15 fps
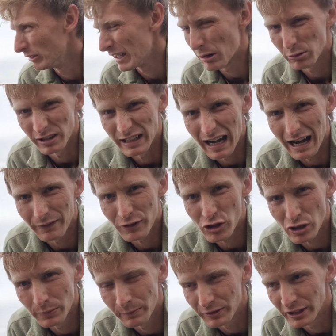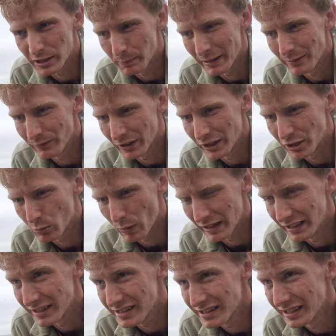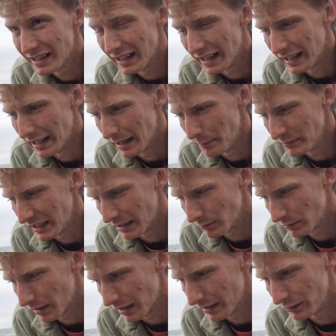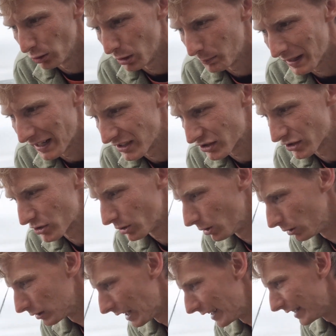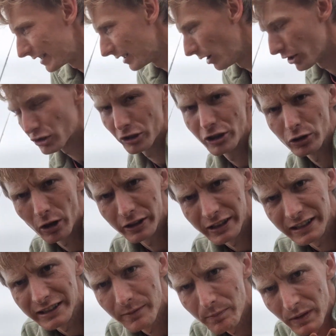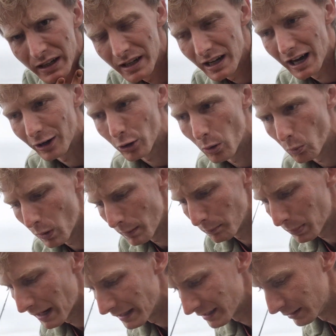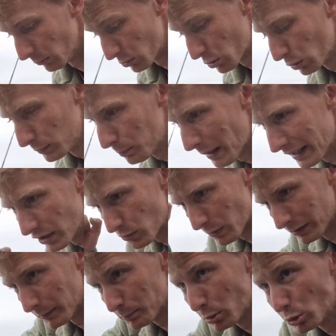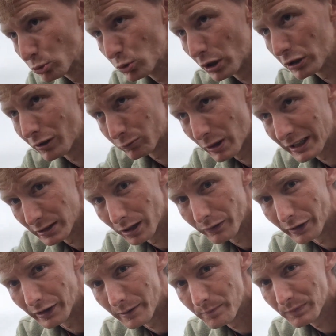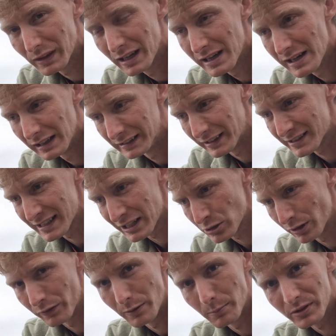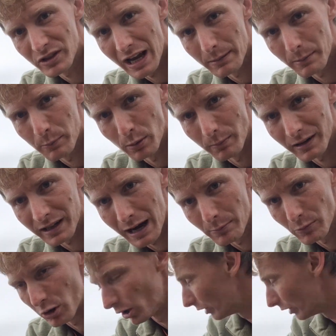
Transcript: an hour and a half or something, it's been very quiet. No bites at all, like. Oh sorry, no I did. I got one bite and it was a good bite as well. And it pulled rod up right over and it sat over. And by the time I put my camera